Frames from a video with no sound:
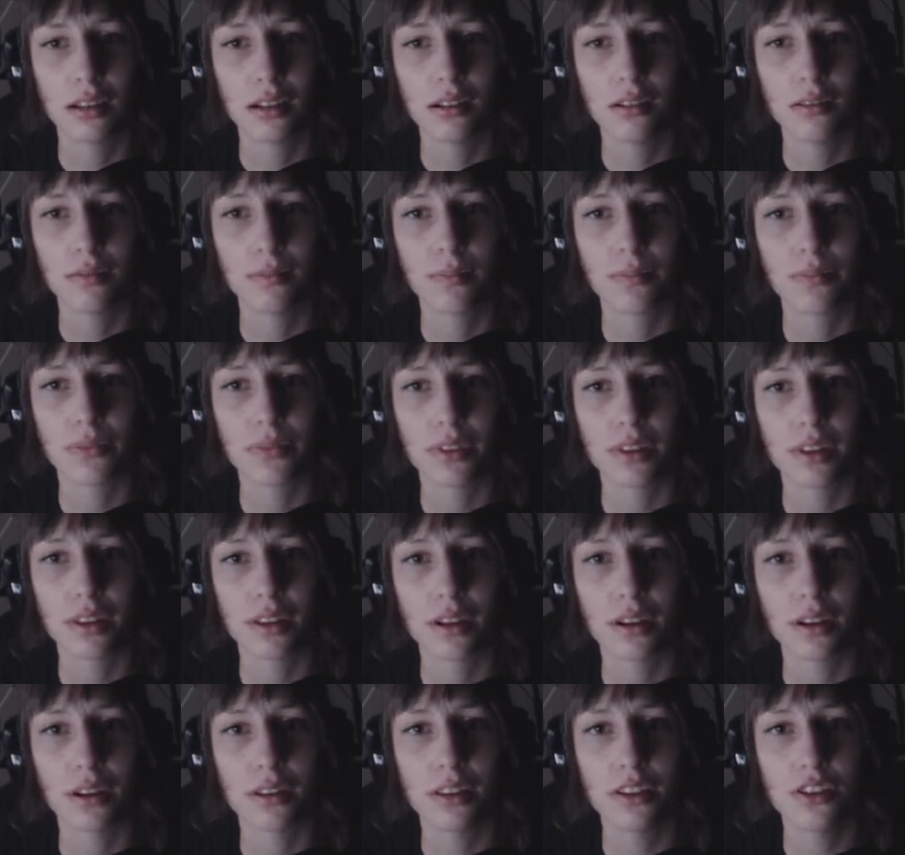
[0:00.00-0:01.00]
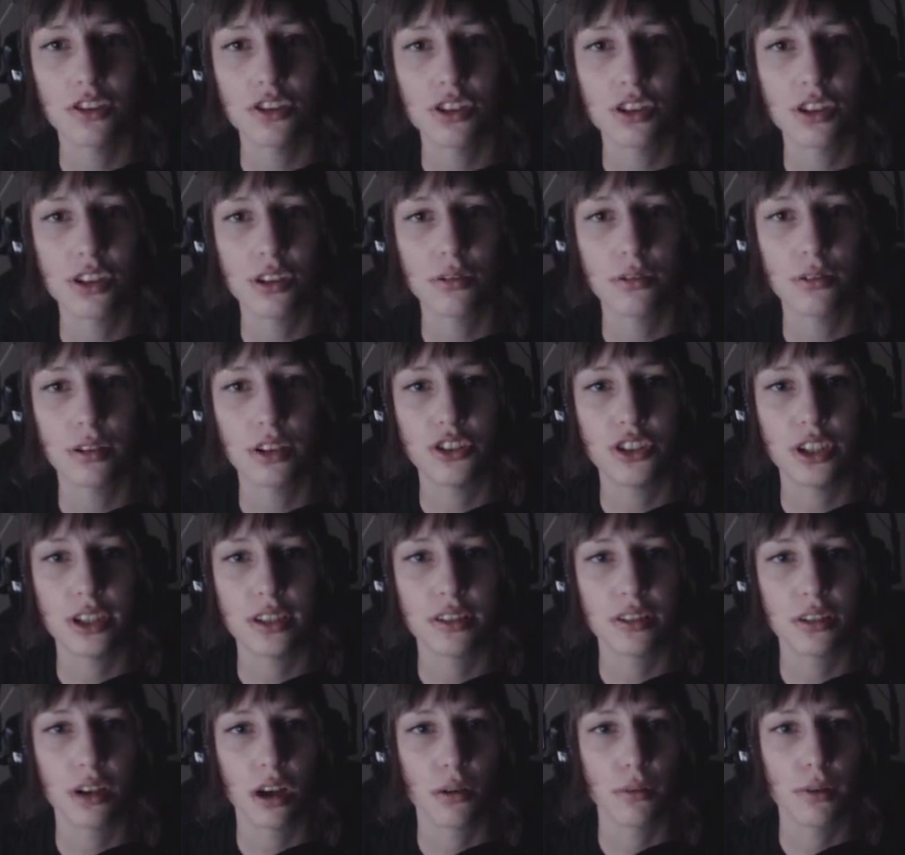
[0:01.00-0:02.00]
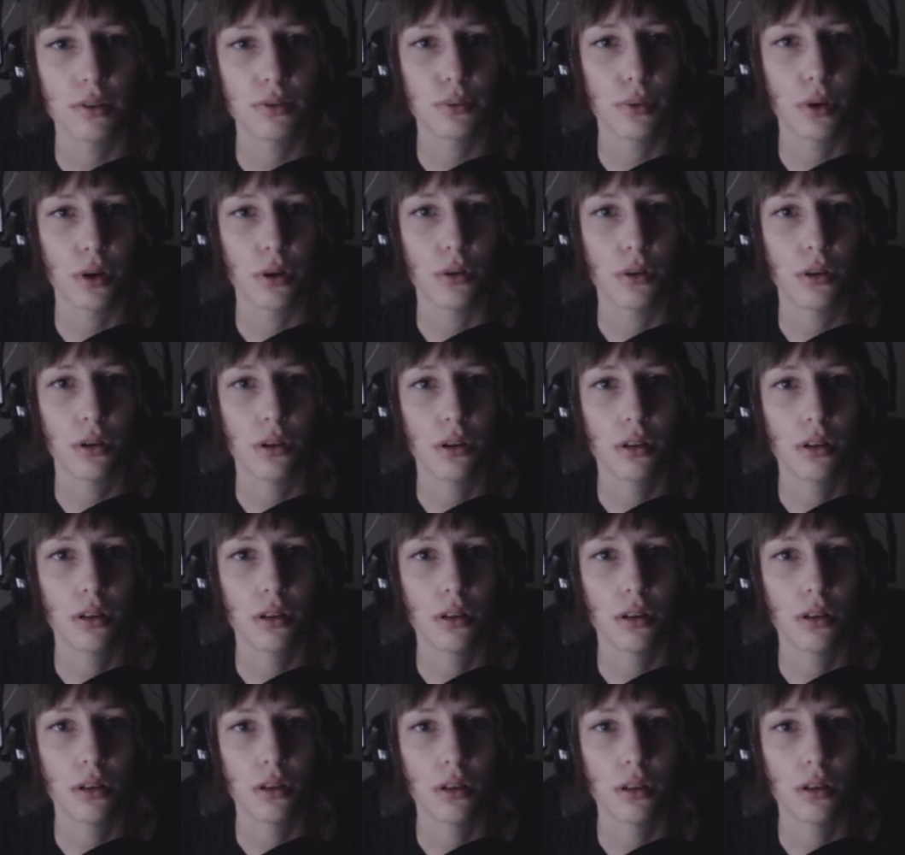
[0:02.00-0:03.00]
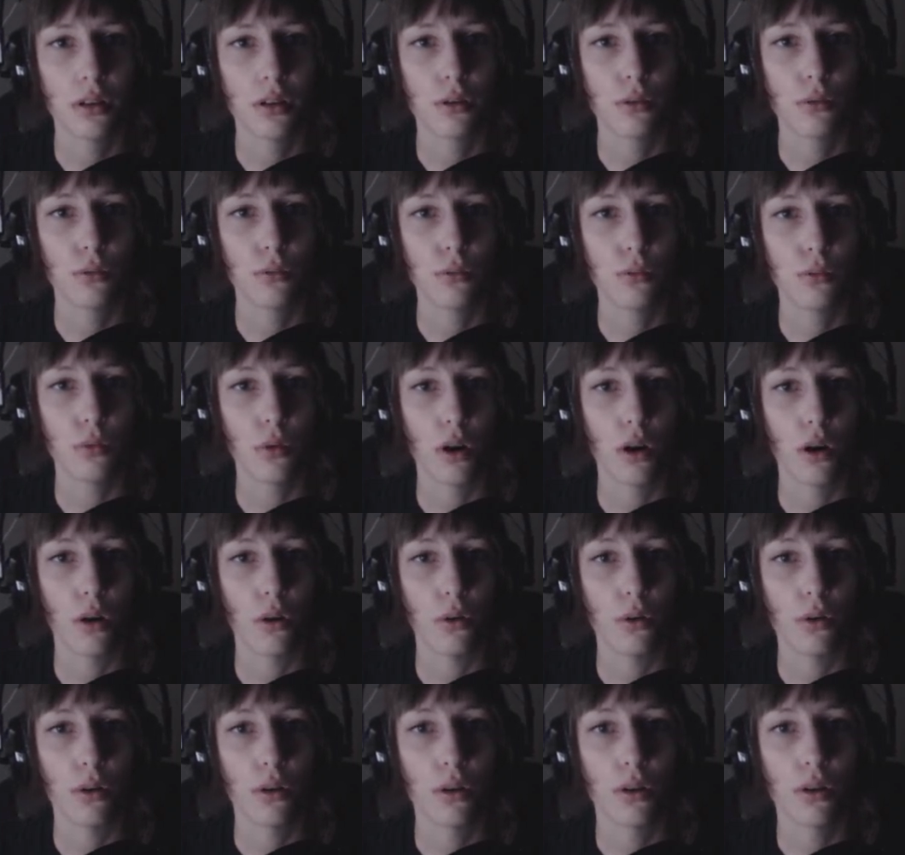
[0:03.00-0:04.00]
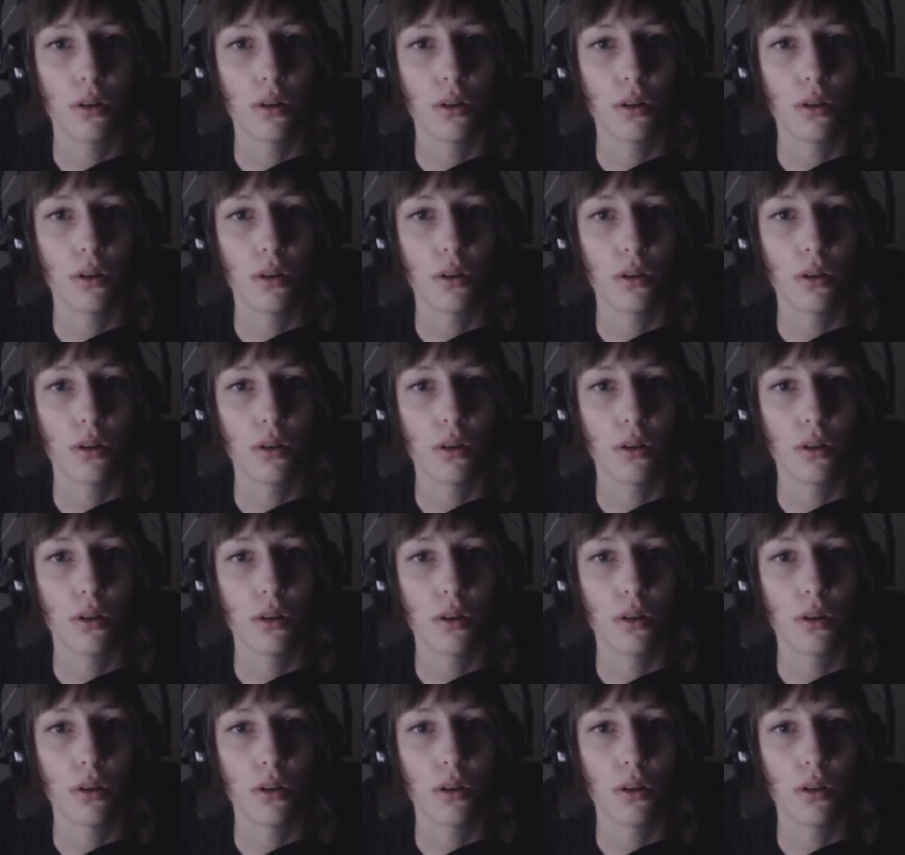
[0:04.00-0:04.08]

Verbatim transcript: Oh. Are these just two adjacent hallways? Whoa. Whoa.